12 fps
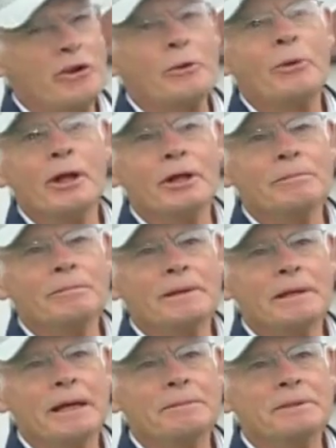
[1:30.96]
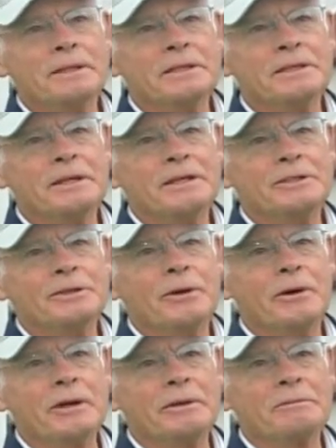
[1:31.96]
very well. I think, you
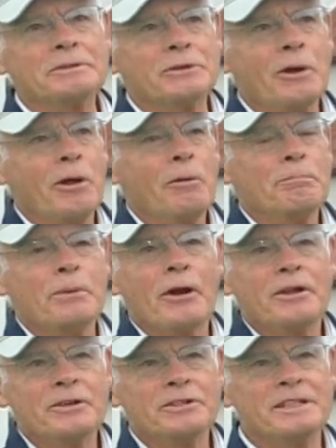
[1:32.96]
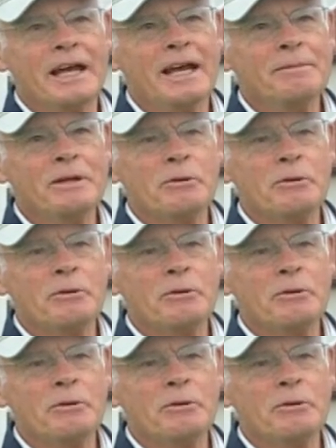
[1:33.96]
know, it was all part of their time.